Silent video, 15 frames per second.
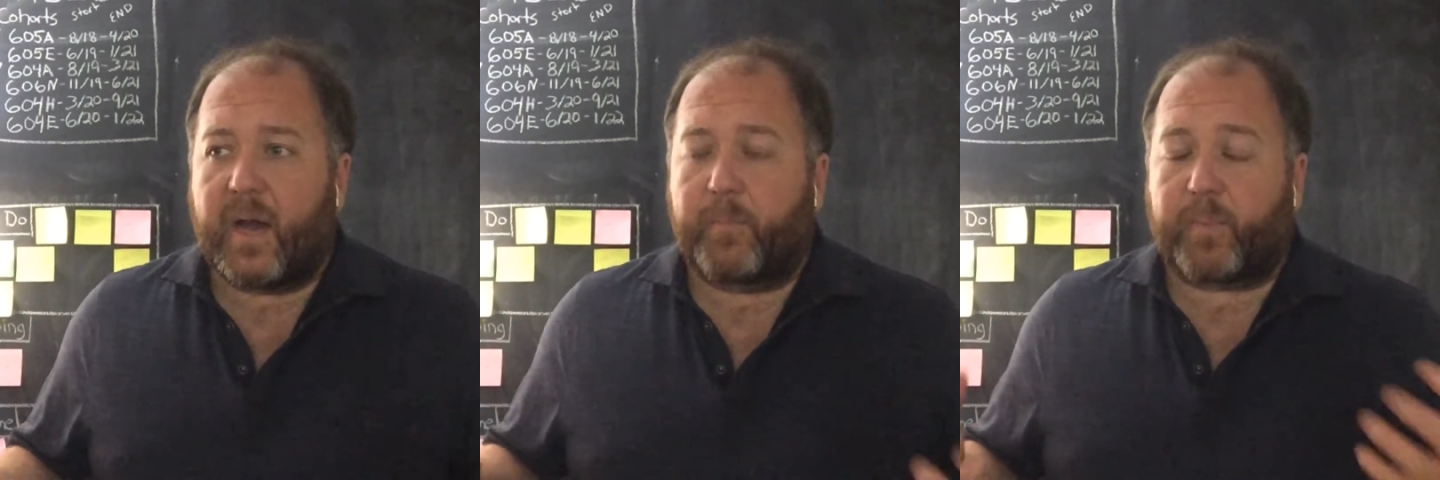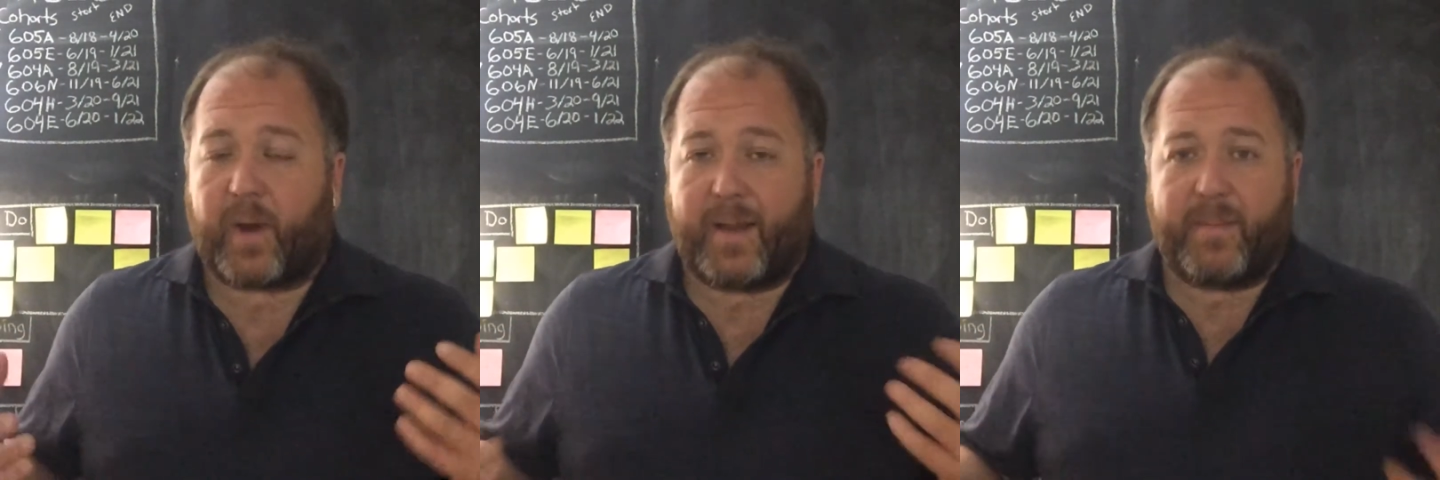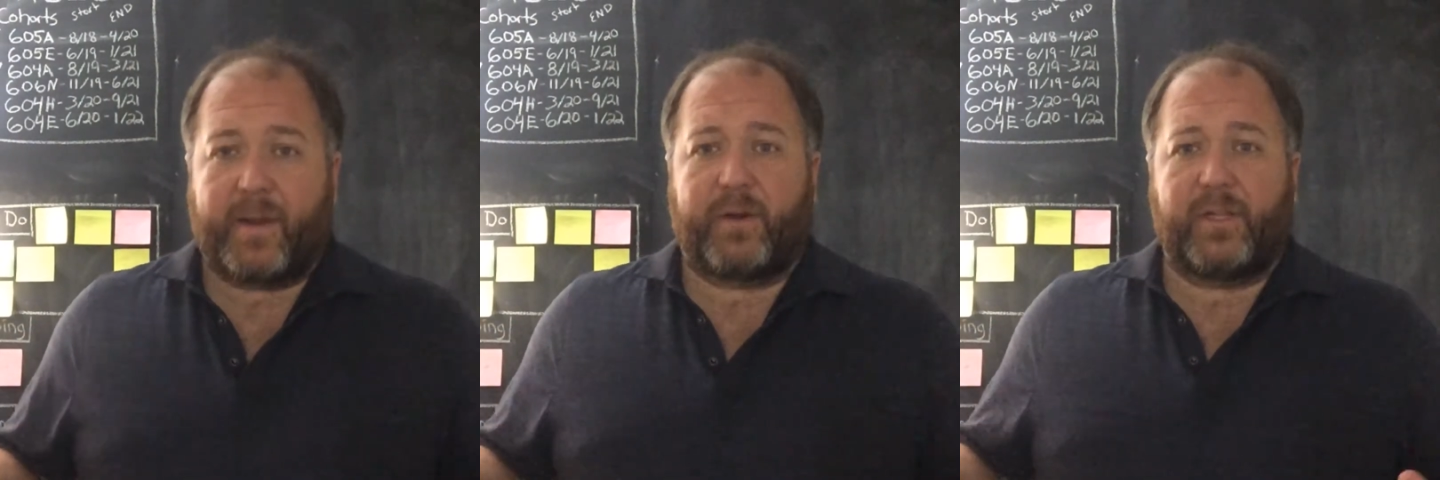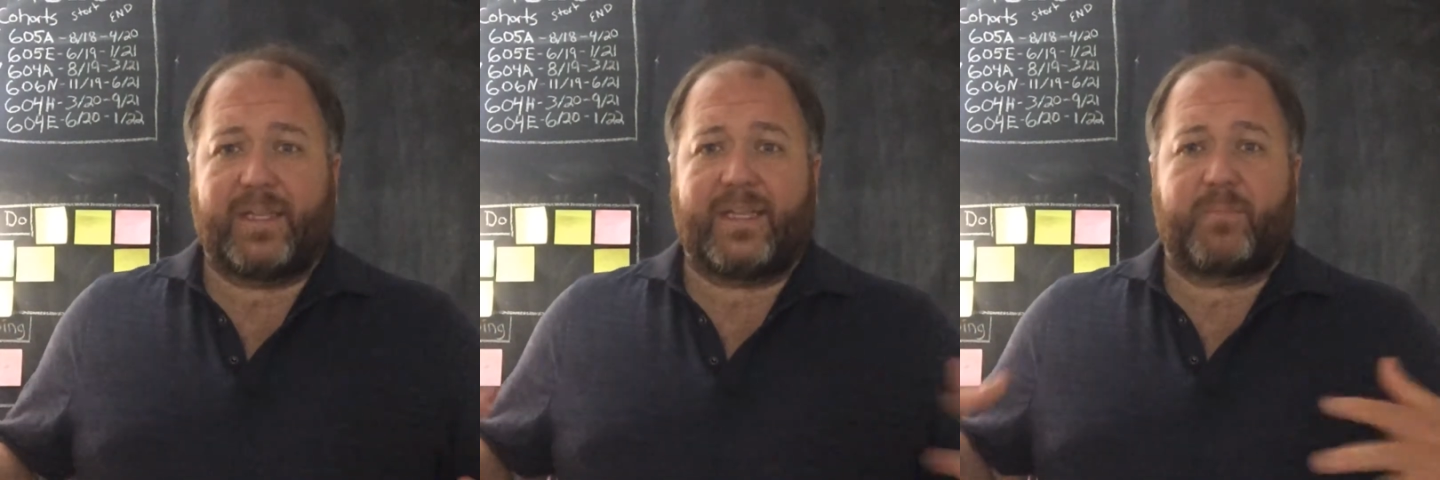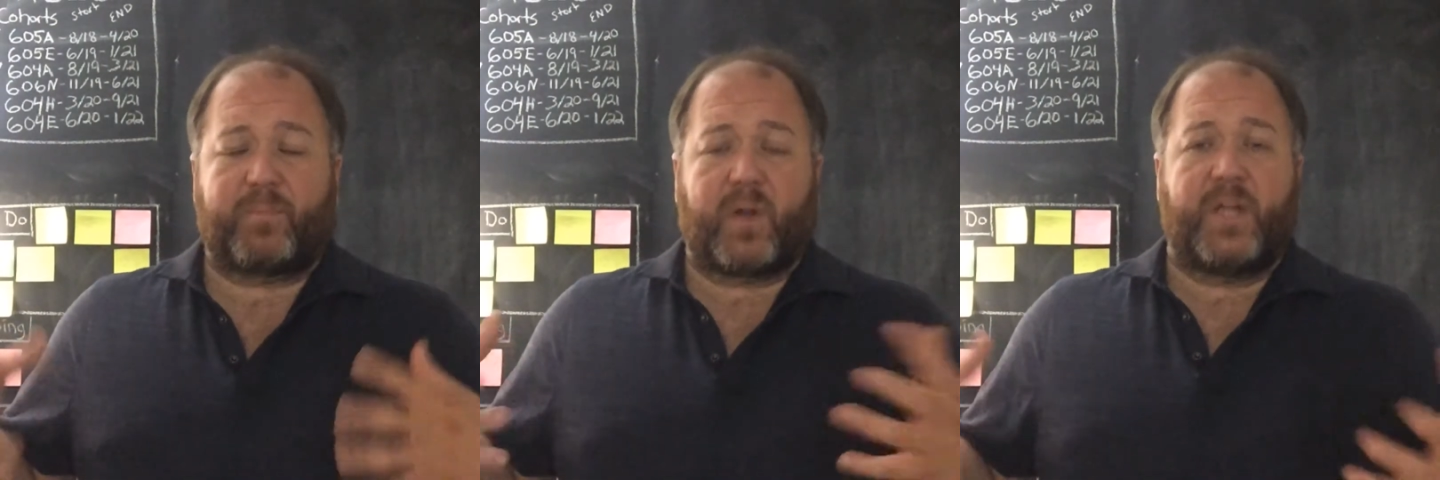Primarily,
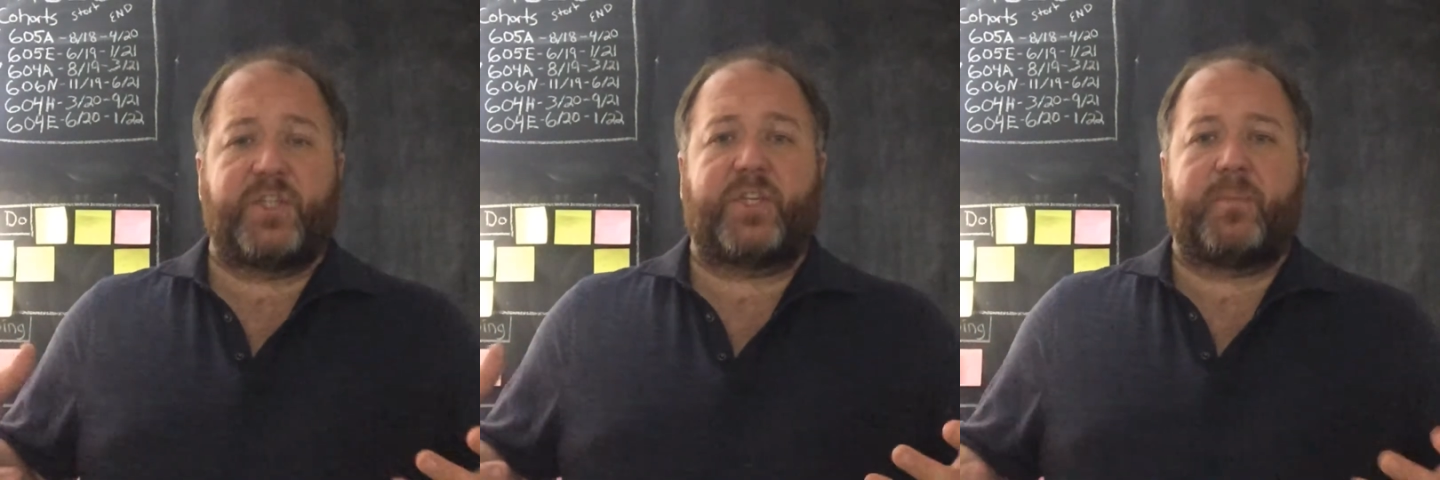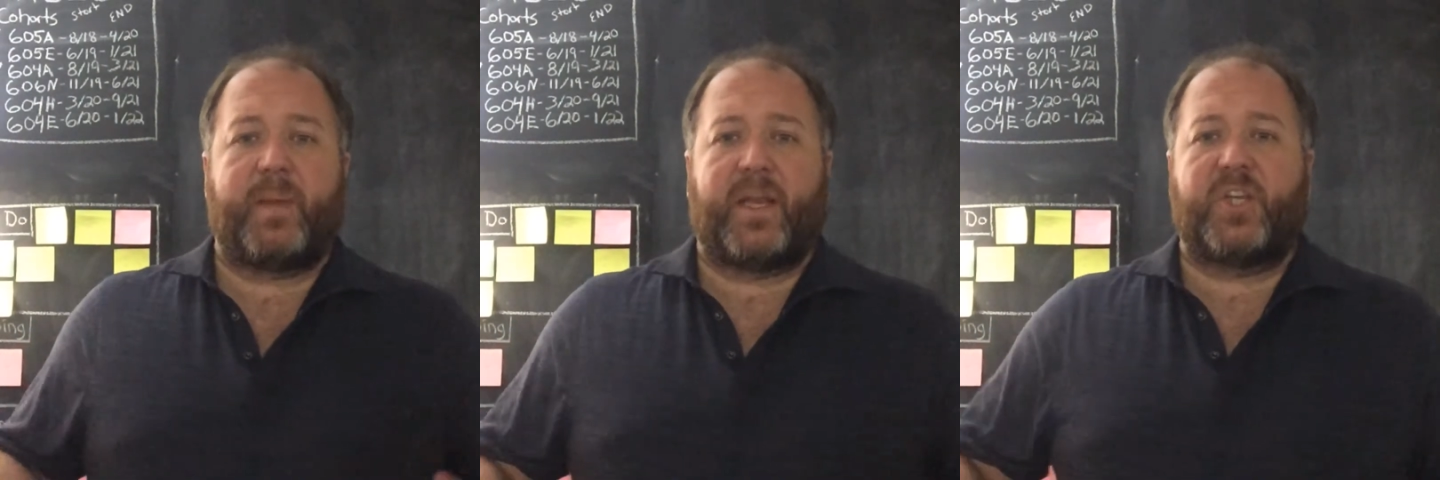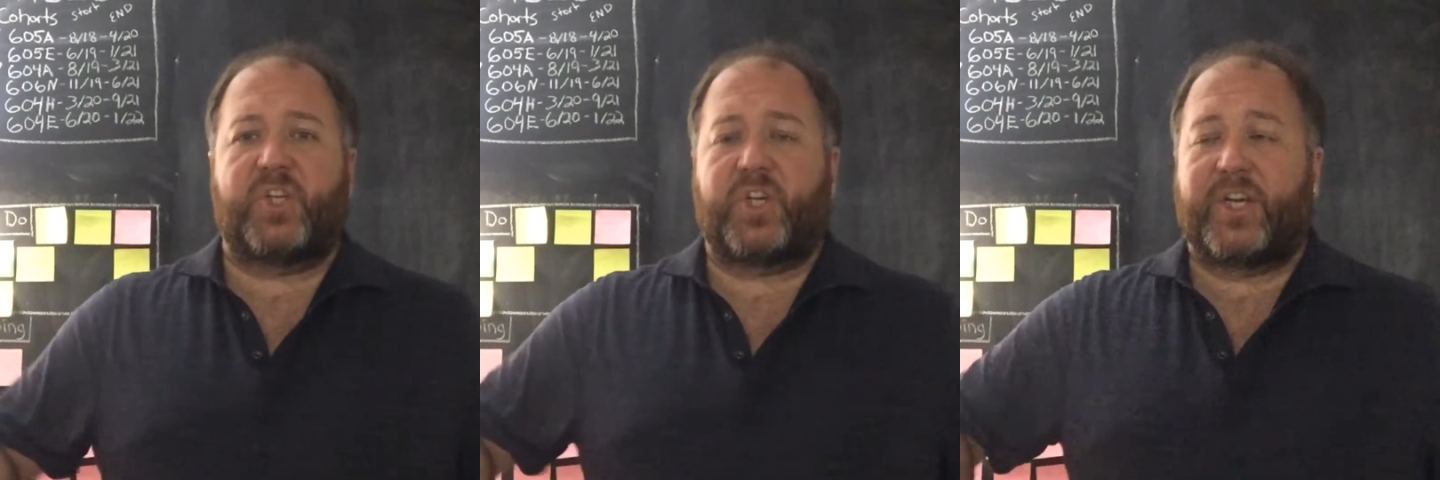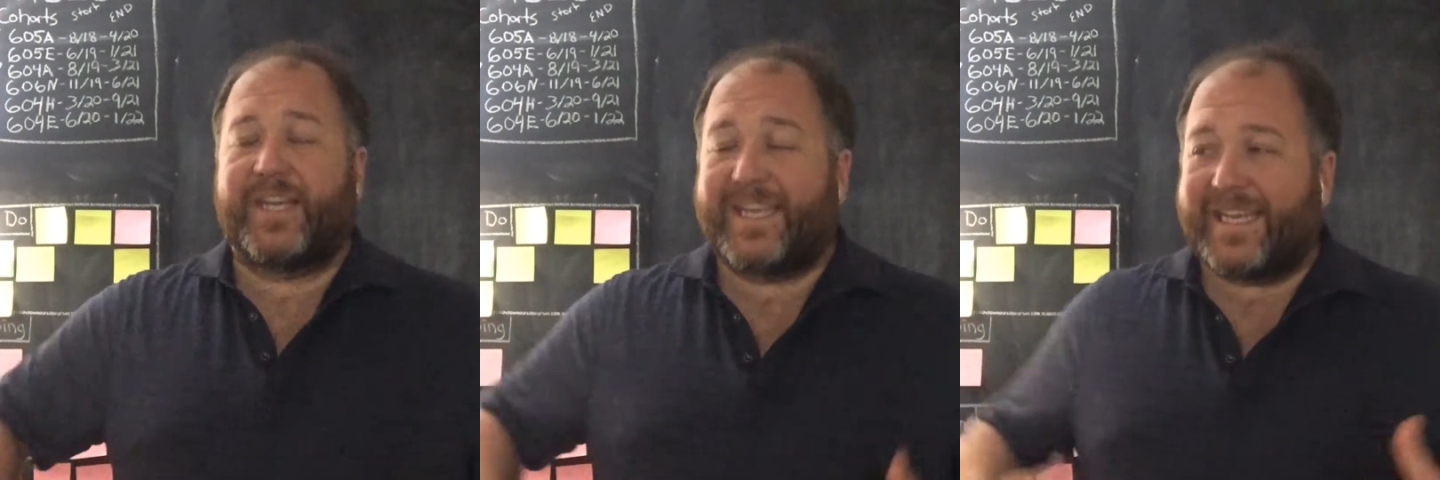the project manager